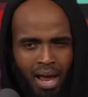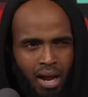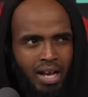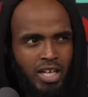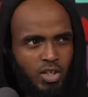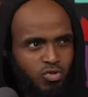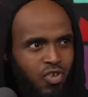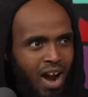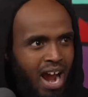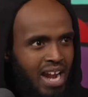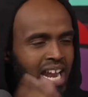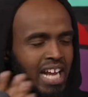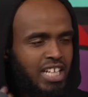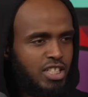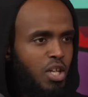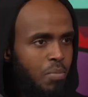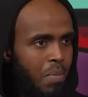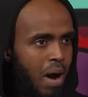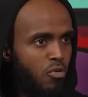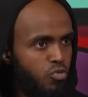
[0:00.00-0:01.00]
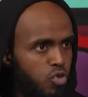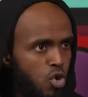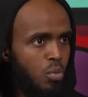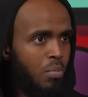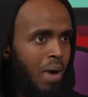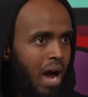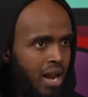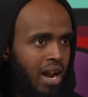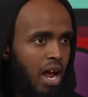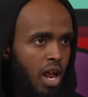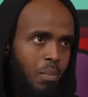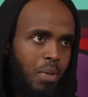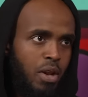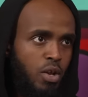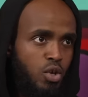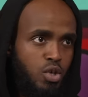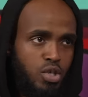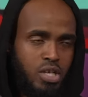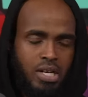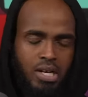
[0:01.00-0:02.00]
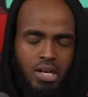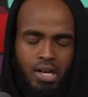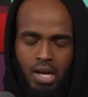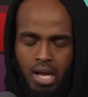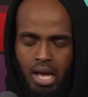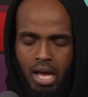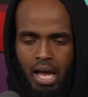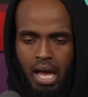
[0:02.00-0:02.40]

I'm like, it's right next to my room. How the hell am I using it?